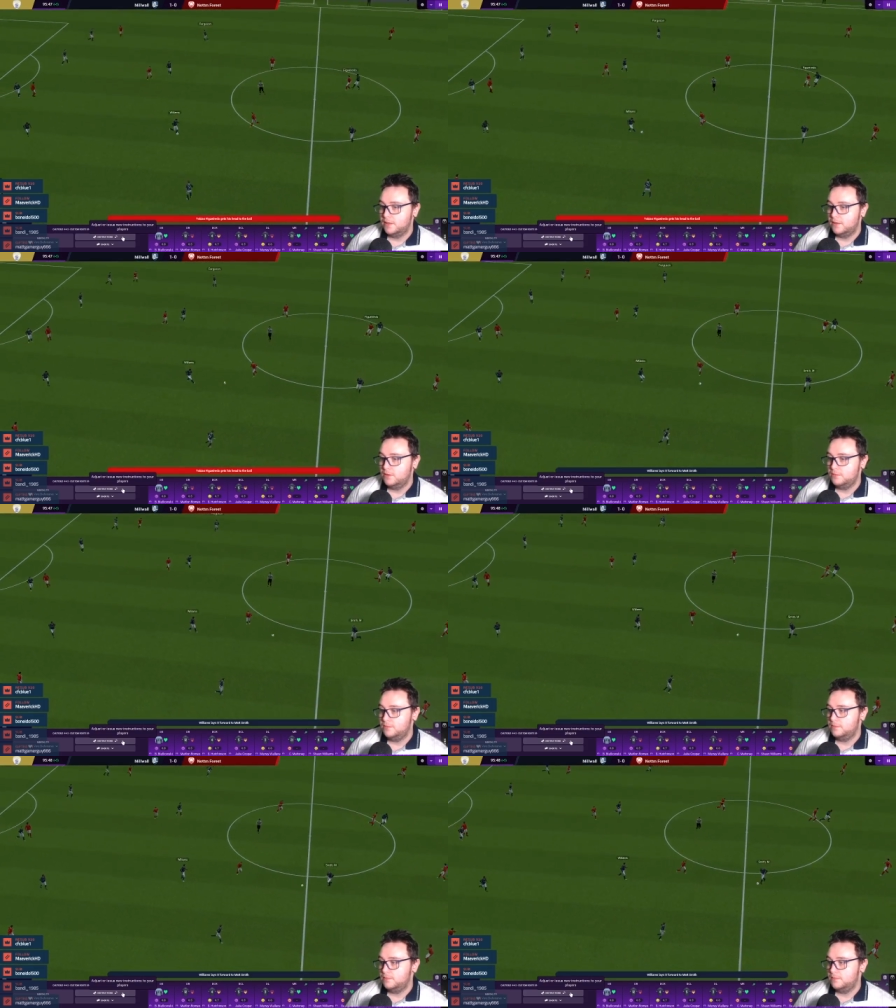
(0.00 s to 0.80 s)
Oh.
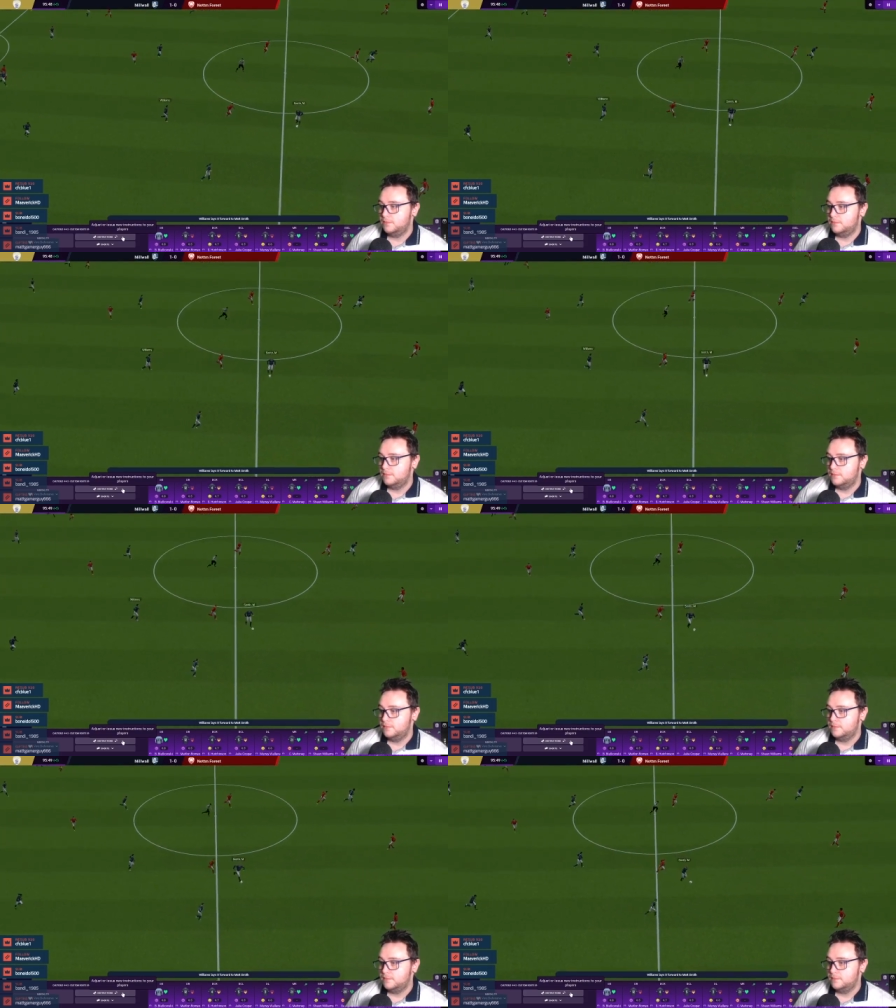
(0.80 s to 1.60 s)

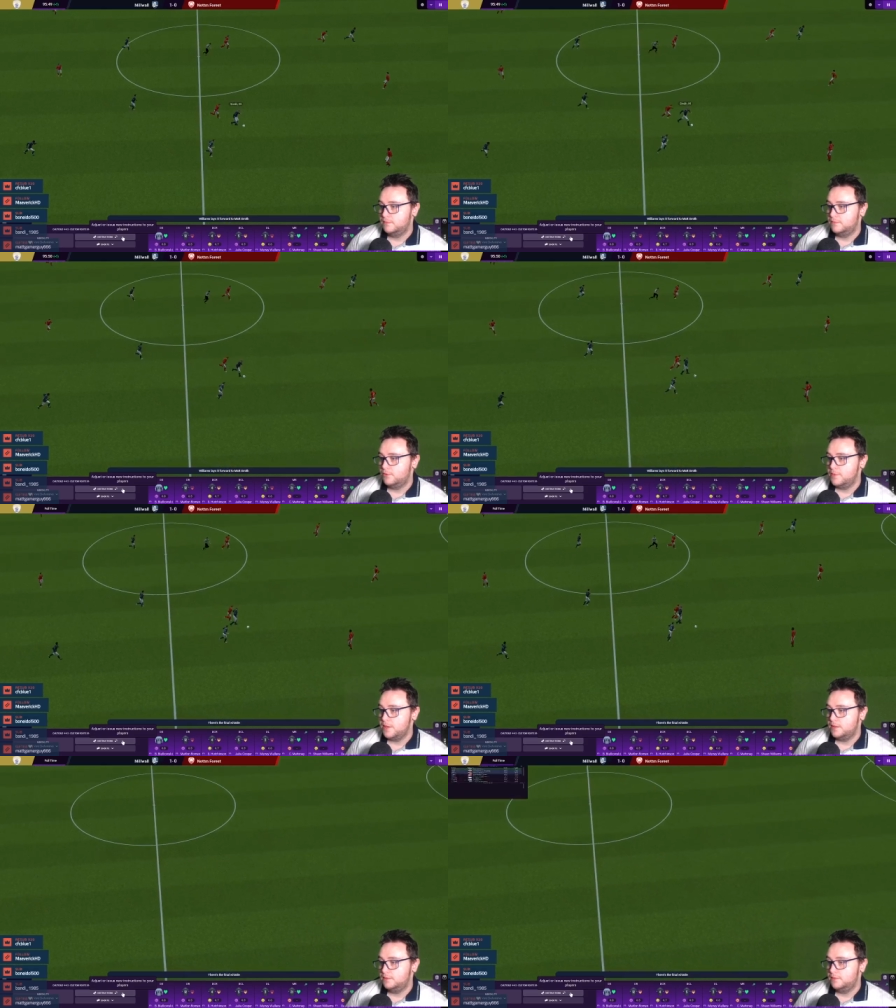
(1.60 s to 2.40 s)
Free
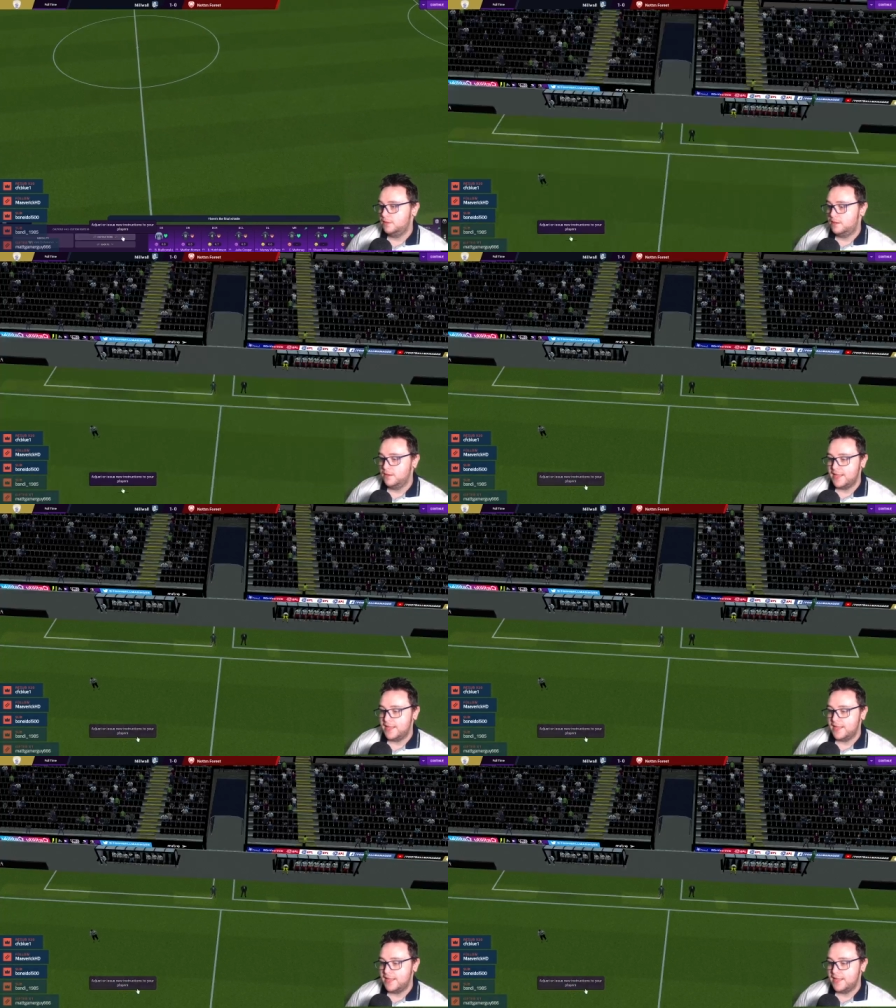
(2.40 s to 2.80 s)
ball. Oh,